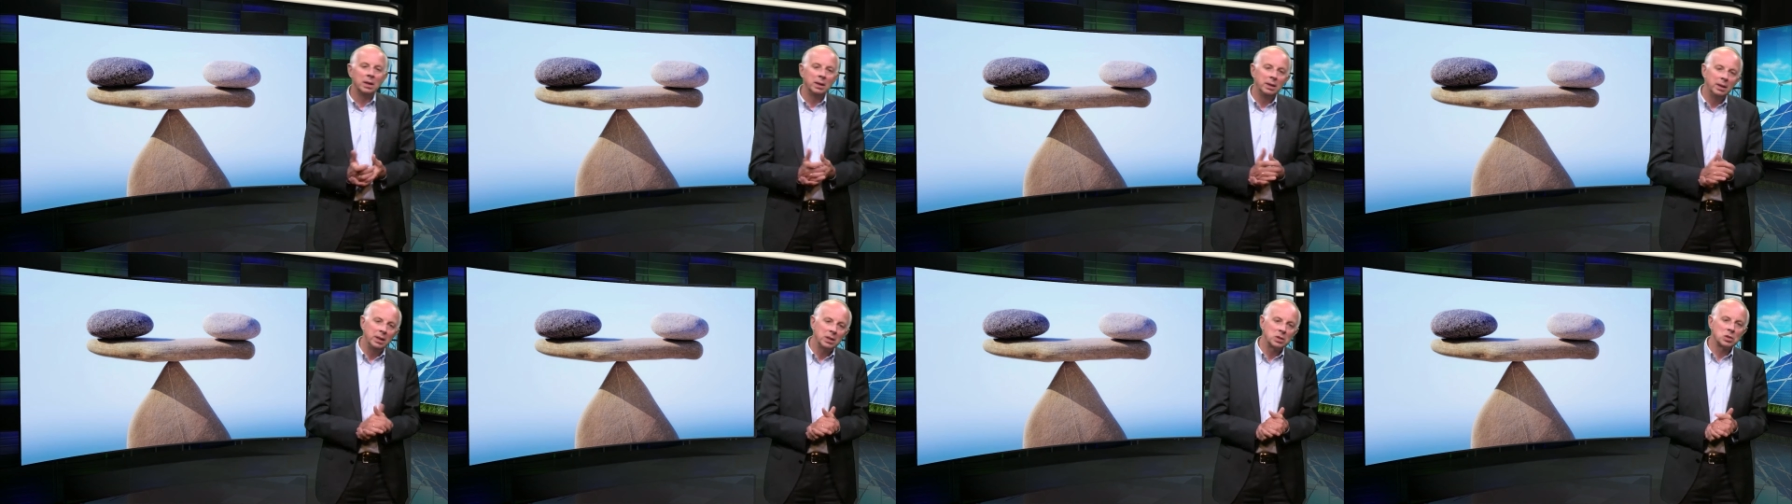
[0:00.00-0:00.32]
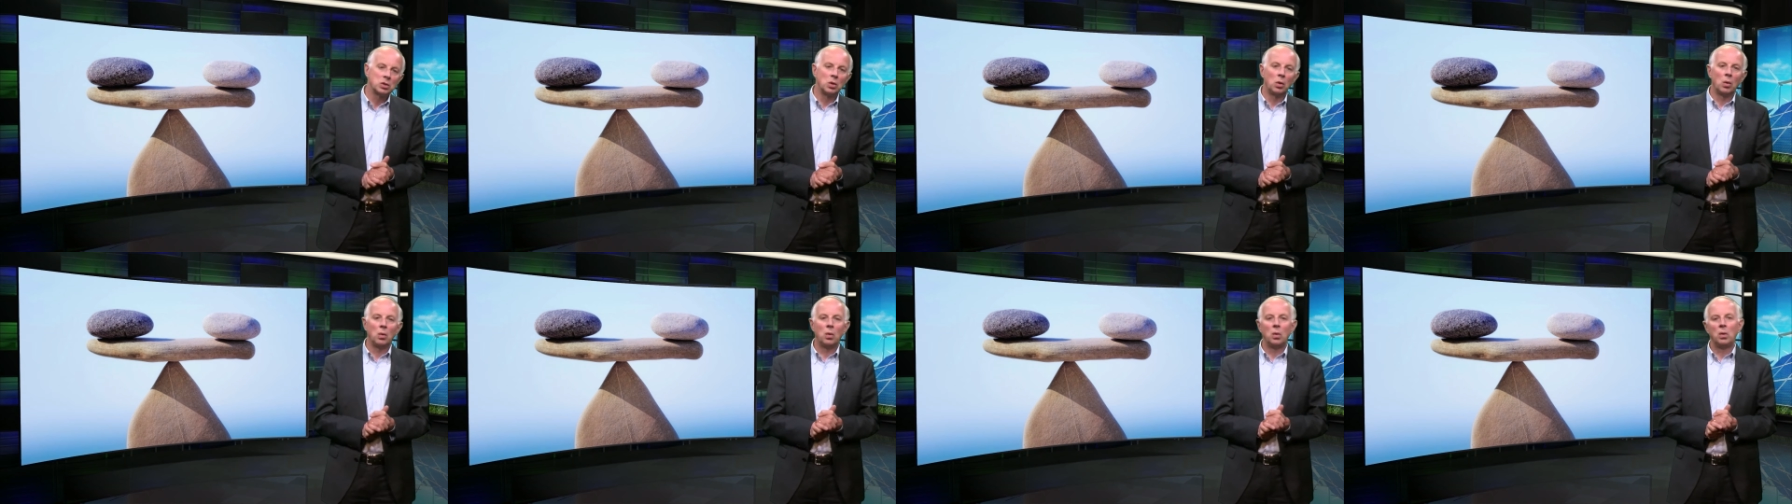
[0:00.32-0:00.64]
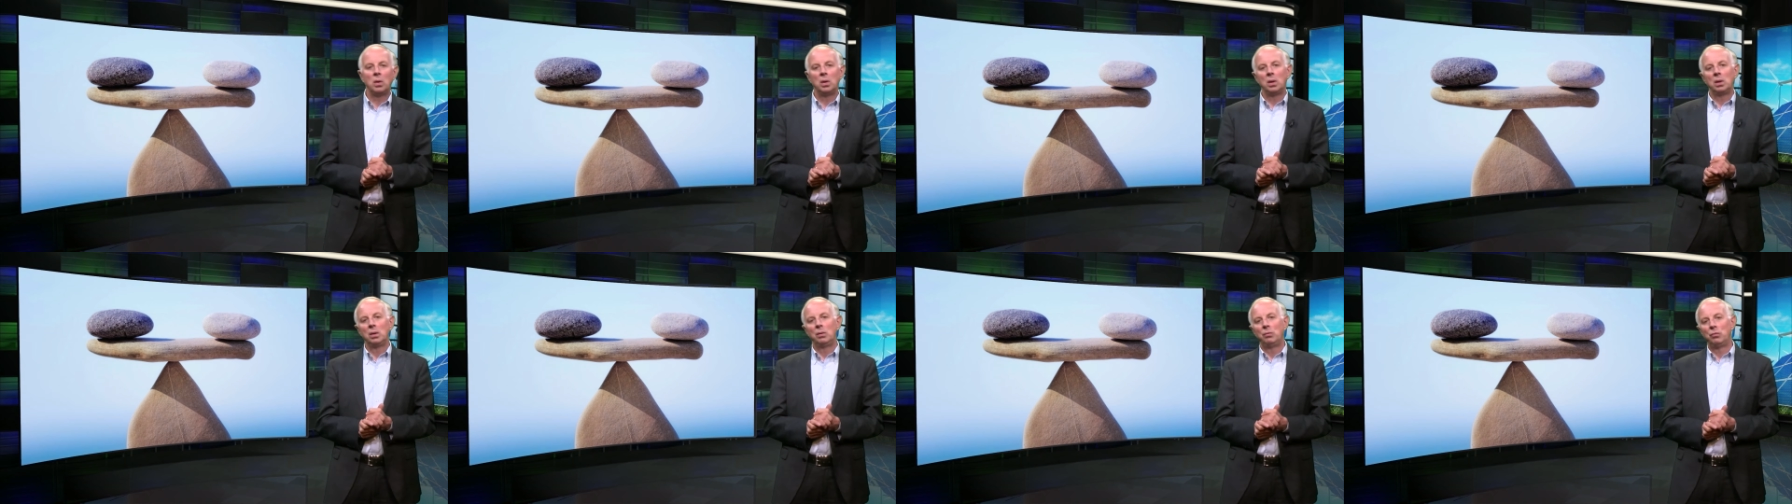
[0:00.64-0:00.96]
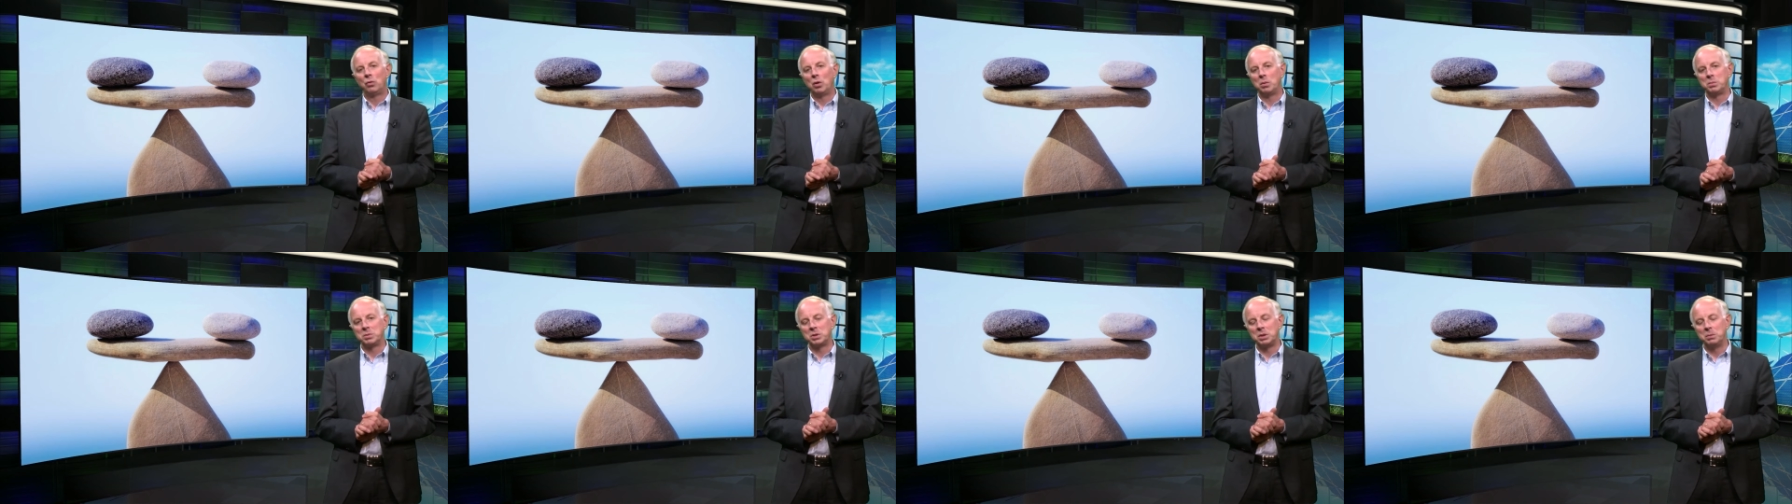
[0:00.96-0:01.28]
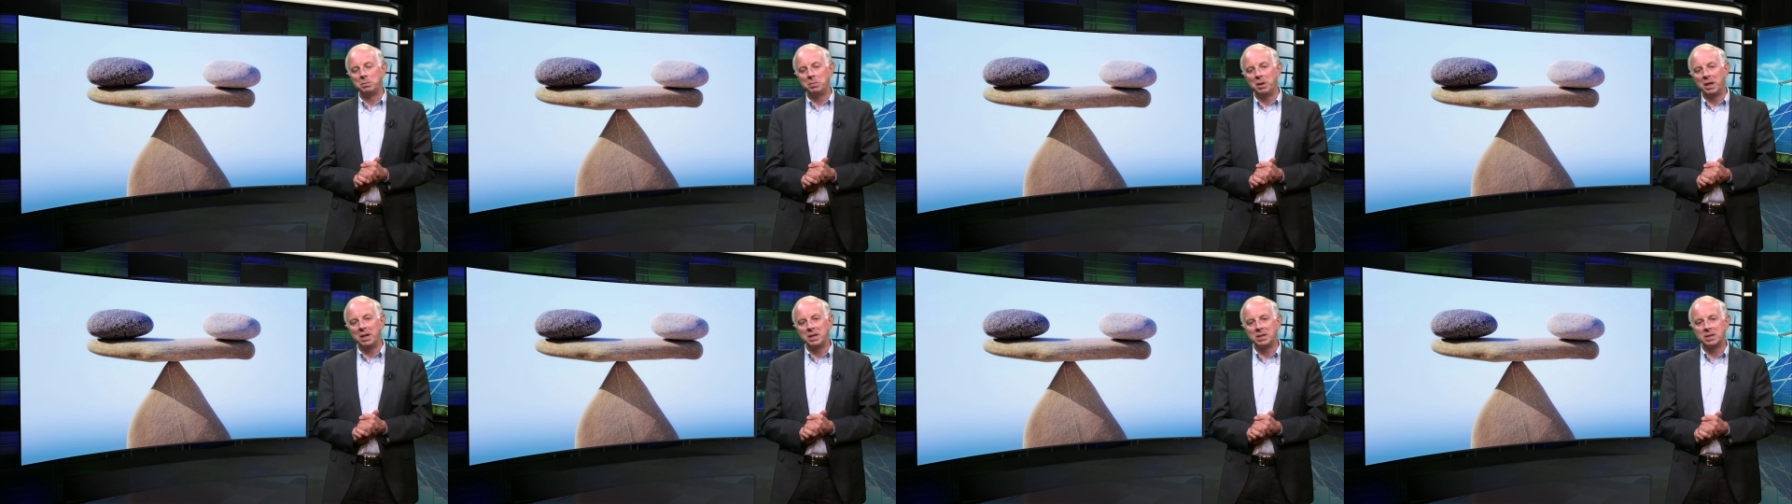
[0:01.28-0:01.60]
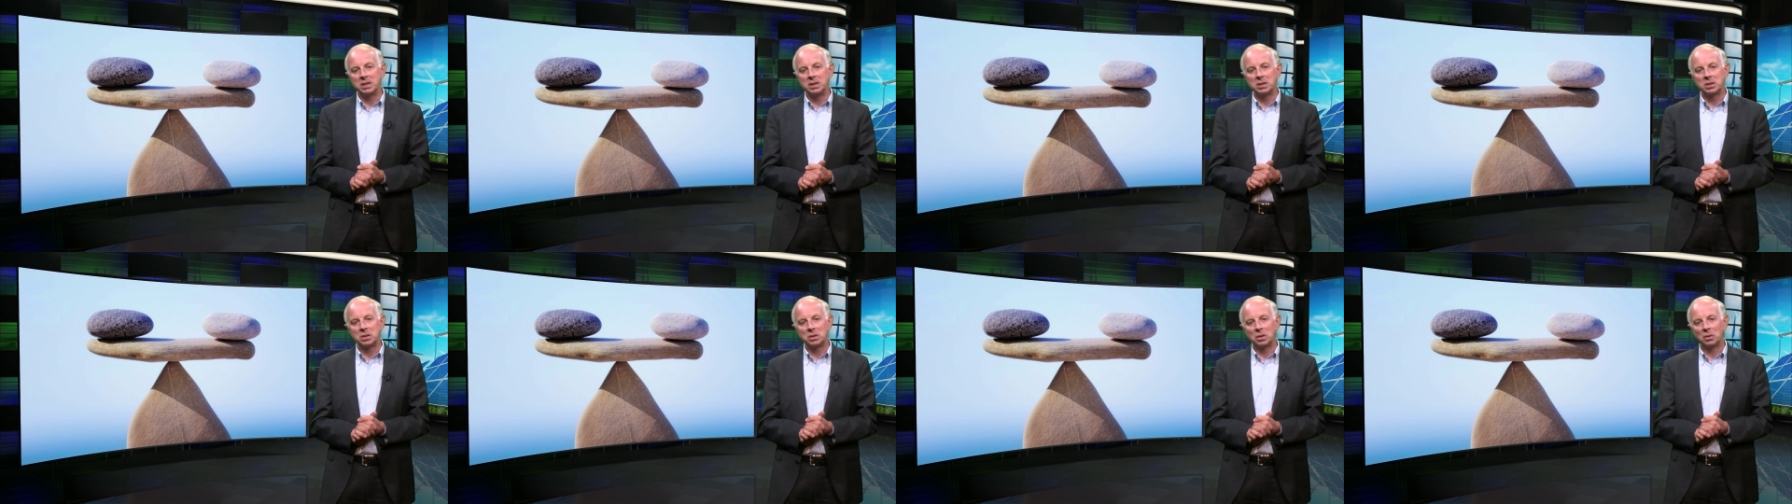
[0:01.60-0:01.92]
This law forms the
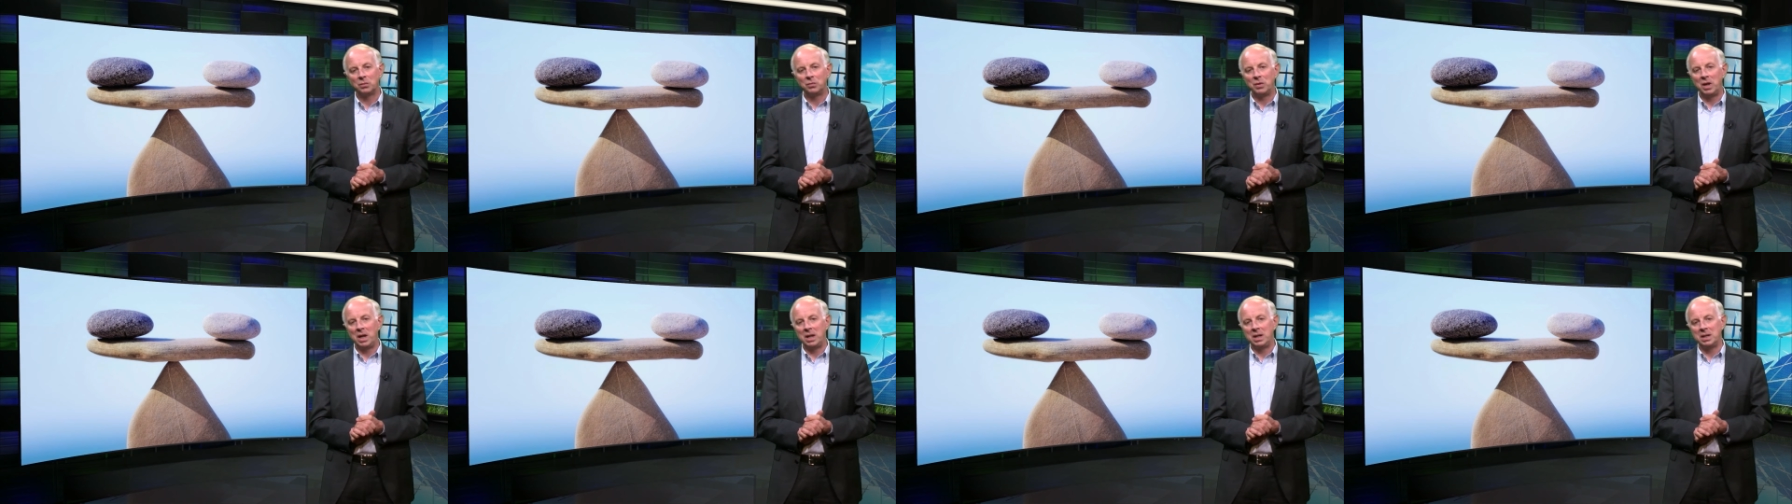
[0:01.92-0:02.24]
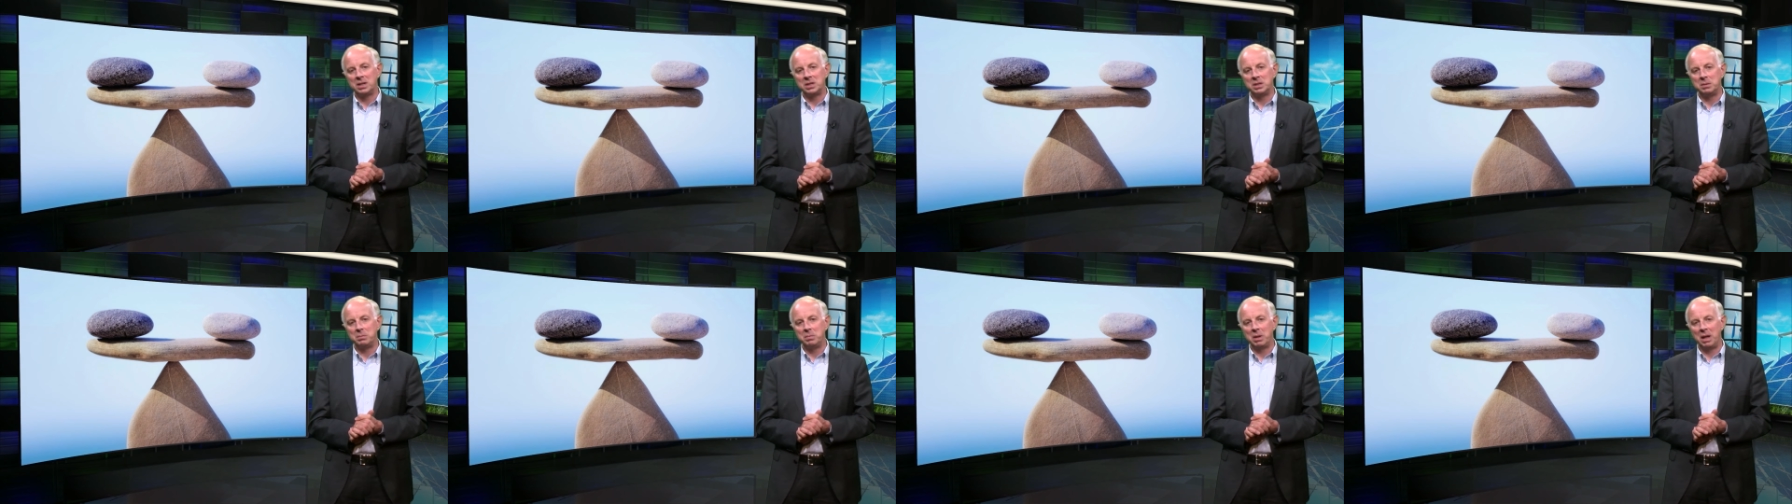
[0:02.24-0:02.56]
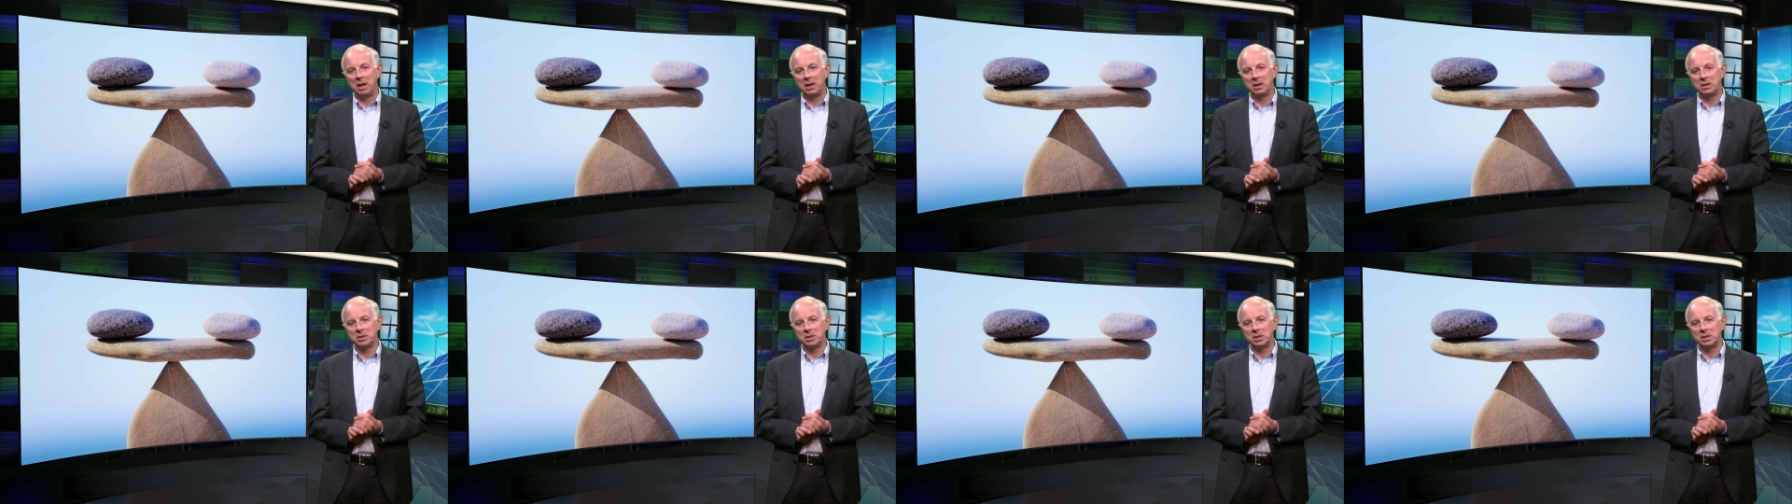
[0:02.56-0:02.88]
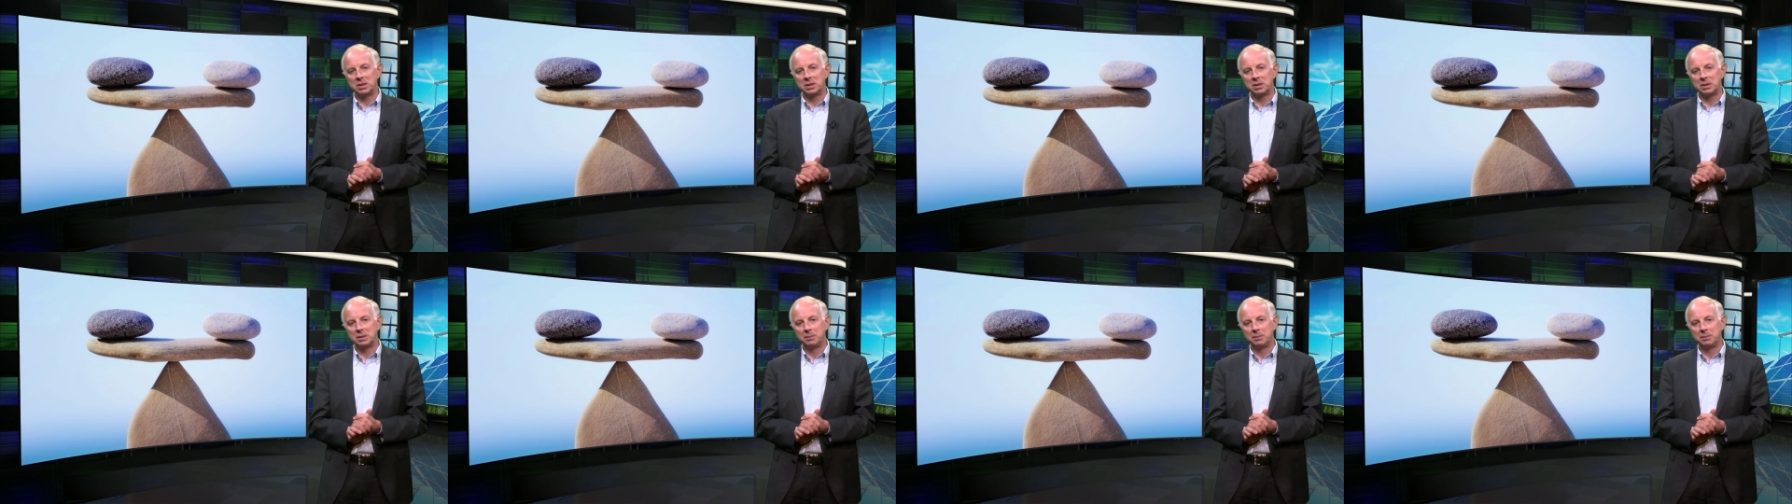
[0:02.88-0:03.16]
basis of energy balances.